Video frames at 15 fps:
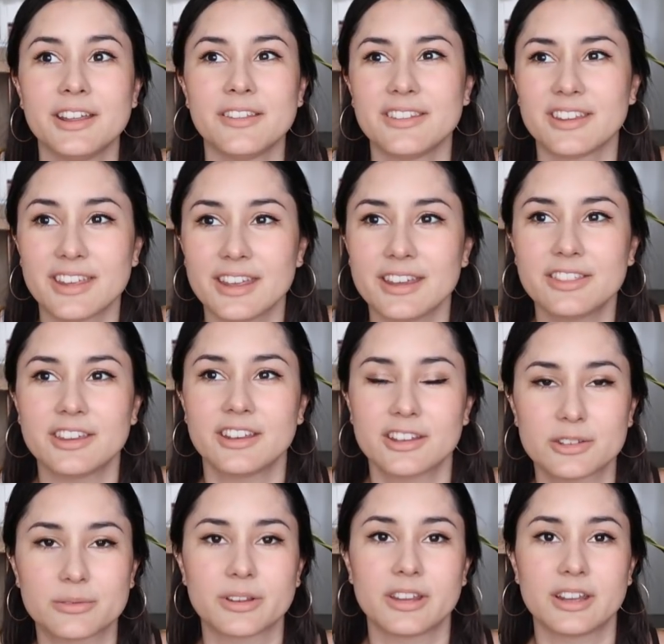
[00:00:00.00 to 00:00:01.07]
The key thing
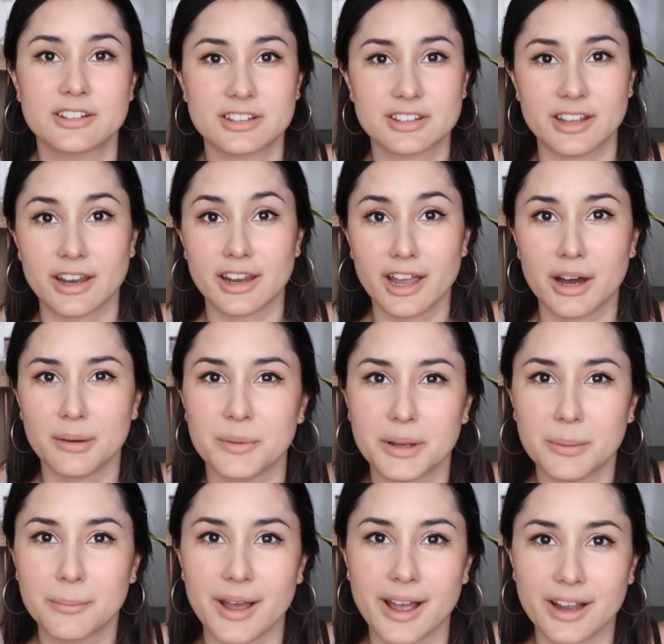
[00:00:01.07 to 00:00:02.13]
is really just like
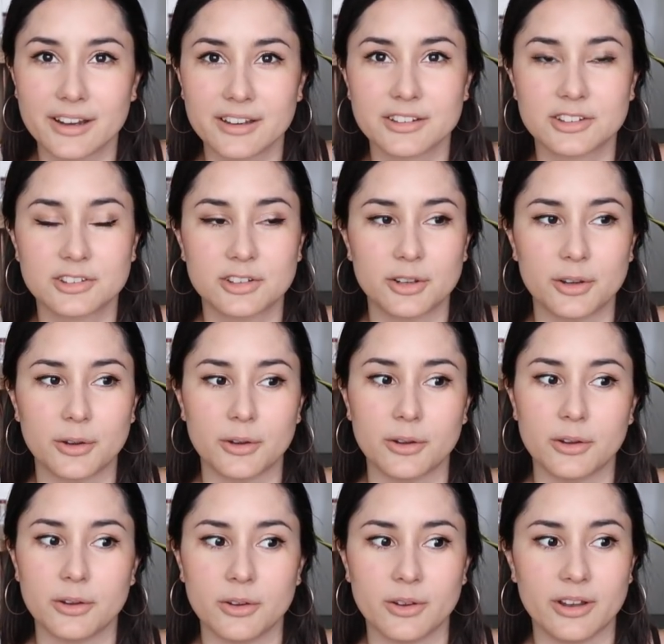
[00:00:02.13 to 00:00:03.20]
coming back to
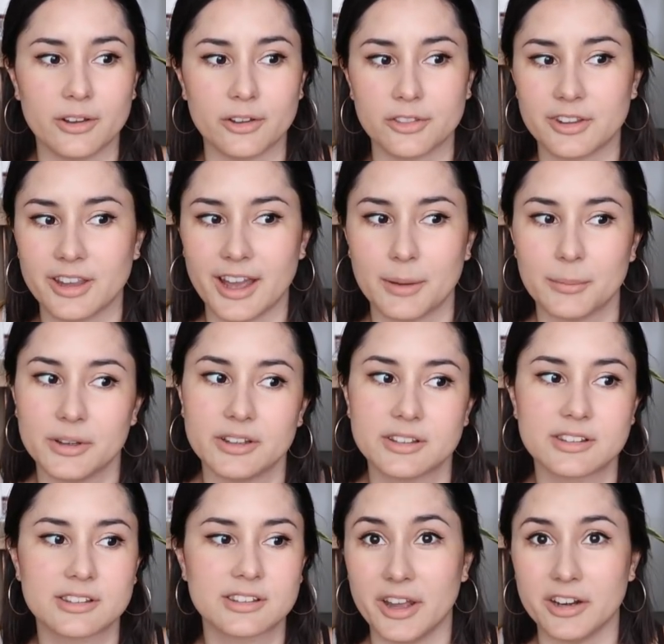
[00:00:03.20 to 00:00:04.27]
your healthy
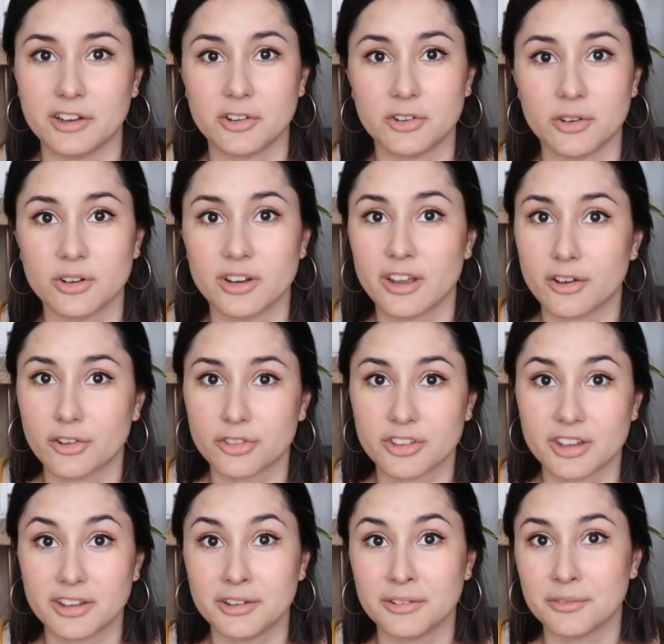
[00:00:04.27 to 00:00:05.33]
habits and a good
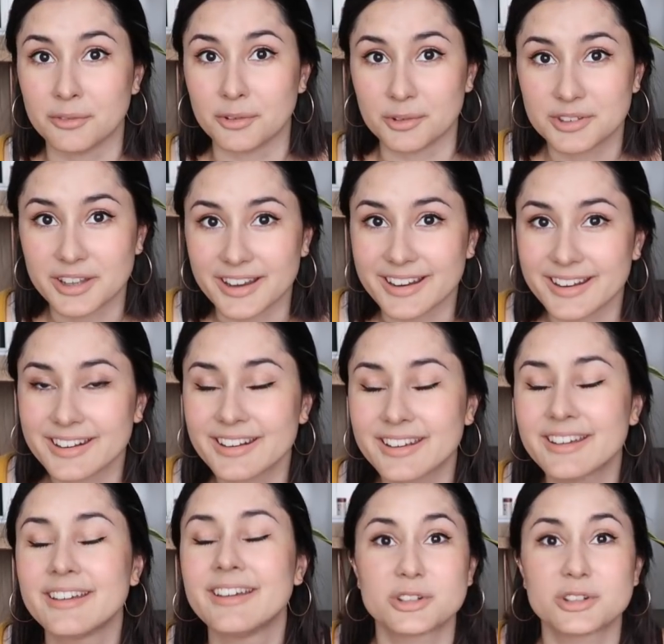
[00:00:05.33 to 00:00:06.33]
healthy routine,